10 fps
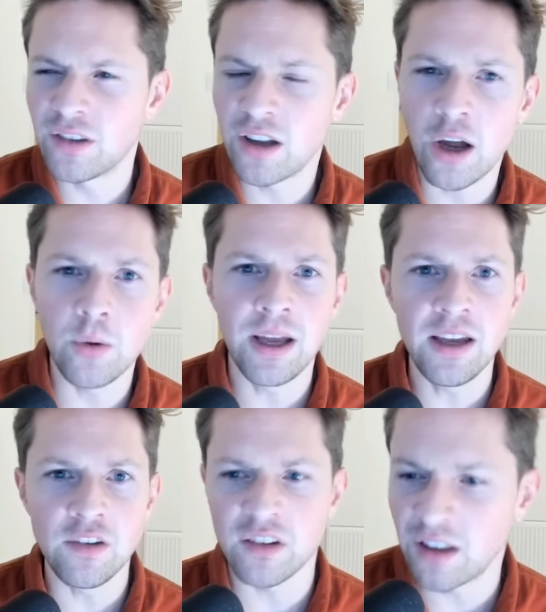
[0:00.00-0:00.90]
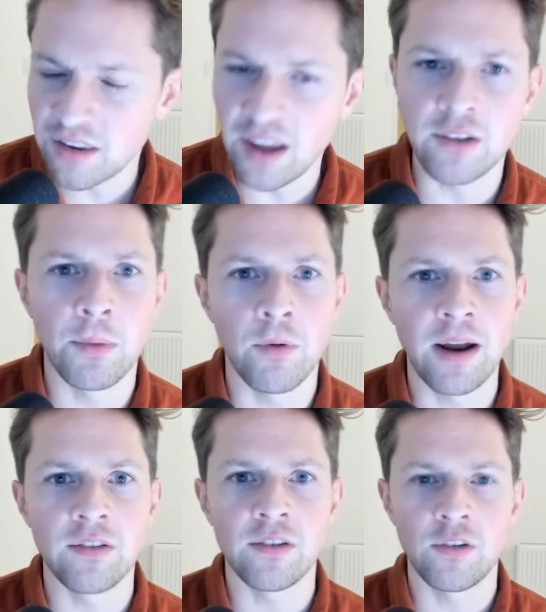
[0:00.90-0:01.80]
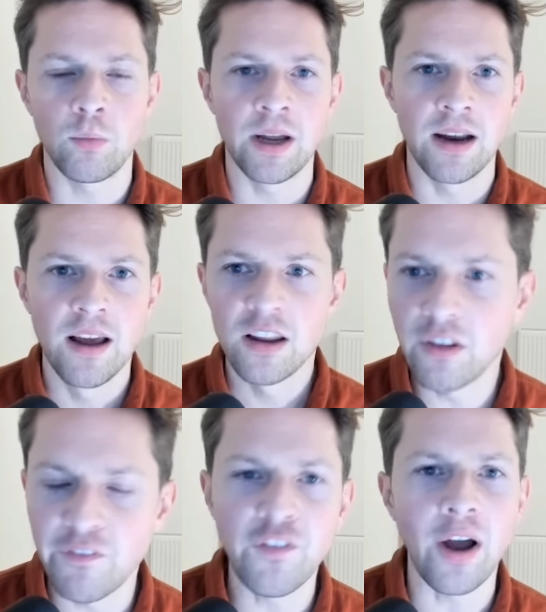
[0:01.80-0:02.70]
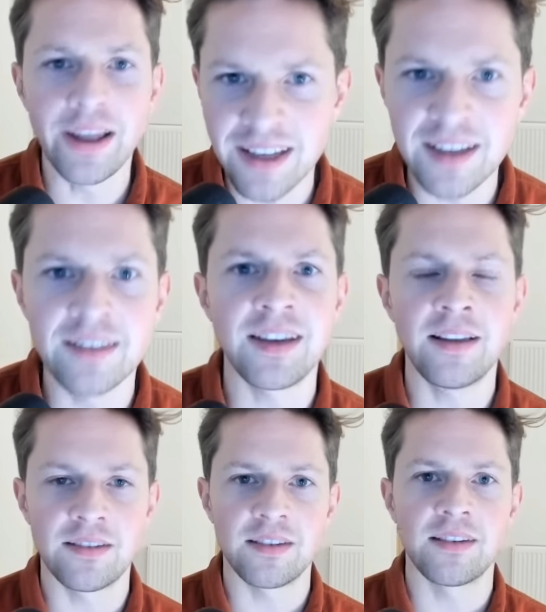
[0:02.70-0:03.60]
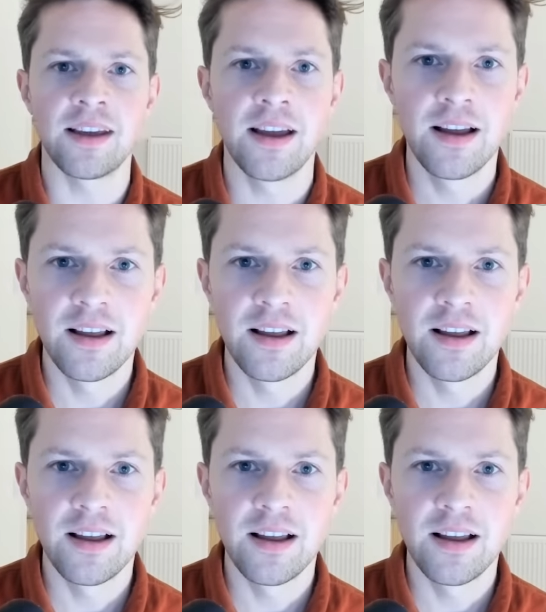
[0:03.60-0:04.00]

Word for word: the cohesion, the desperation to win, the fight, the intensity,